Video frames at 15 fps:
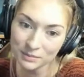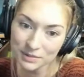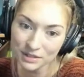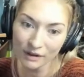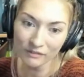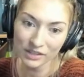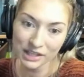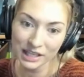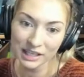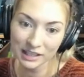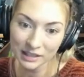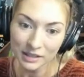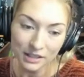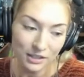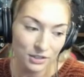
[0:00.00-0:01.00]
of everything
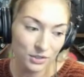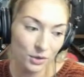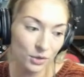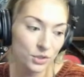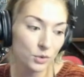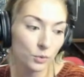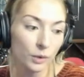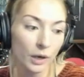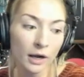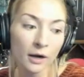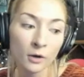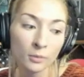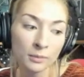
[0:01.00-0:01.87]
Joel Jerome.